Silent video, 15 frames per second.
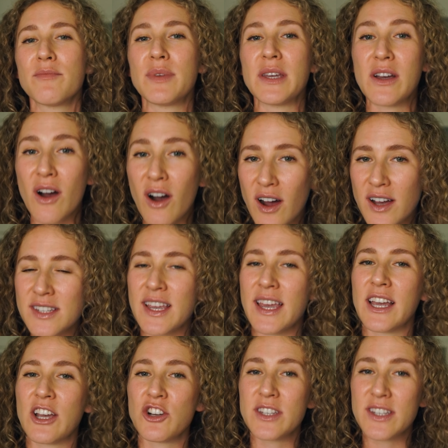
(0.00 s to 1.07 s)
because
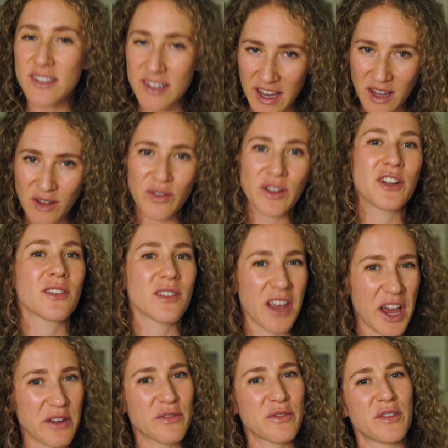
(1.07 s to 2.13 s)
it could save your
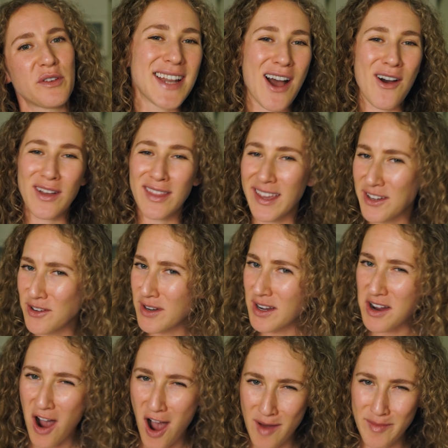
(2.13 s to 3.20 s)
life. Now, I'd like you to
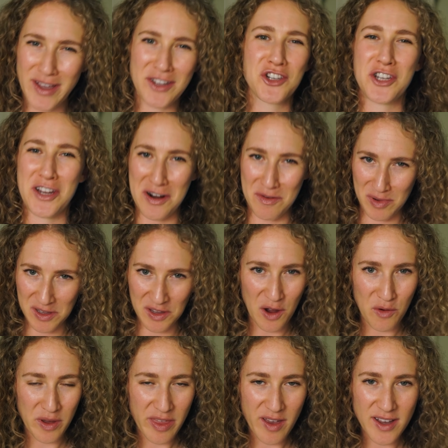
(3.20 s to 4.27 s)
comment, share below
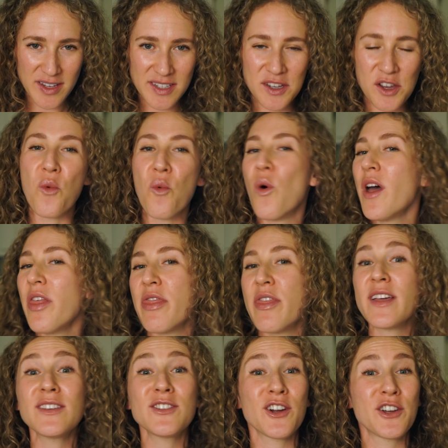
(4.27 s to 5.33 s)
with us. What
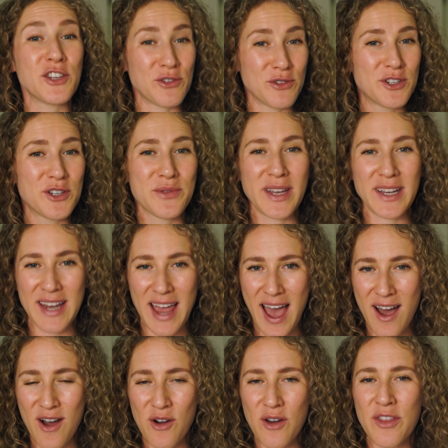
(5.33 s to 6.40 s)
things are you doing
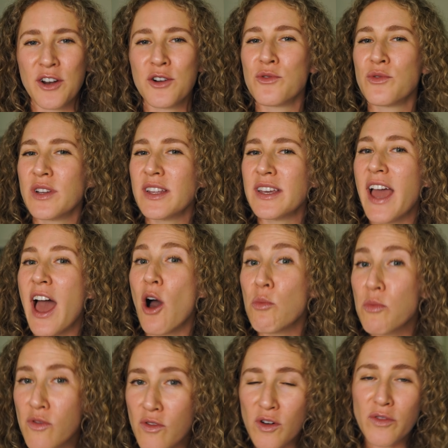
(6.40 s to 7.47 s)
now that are really
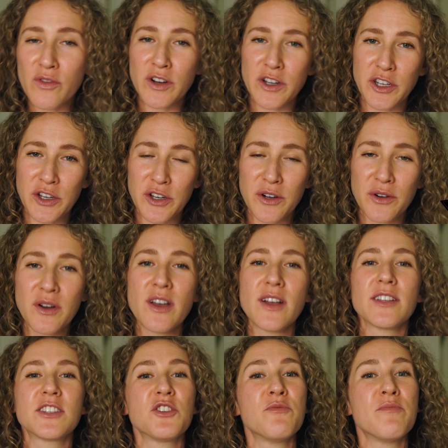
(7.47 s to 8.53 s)
helpful for you
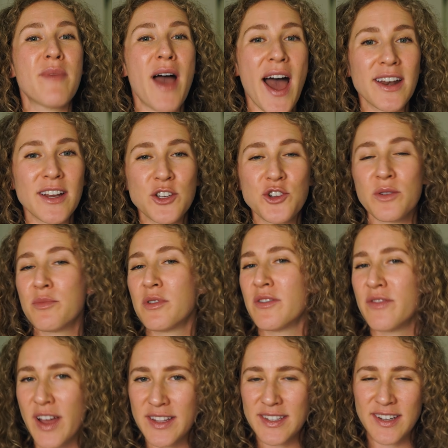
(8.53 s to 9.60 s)
to manage or
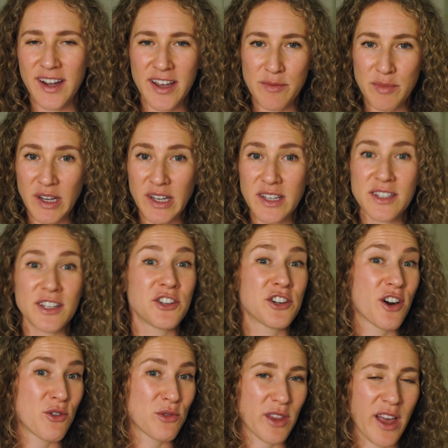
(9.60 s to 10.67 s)
prevent diabetes in
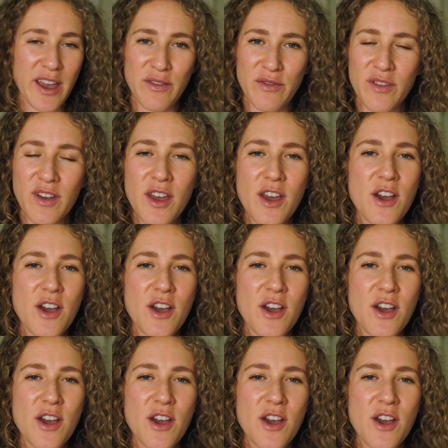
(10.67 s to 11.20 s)
your own life?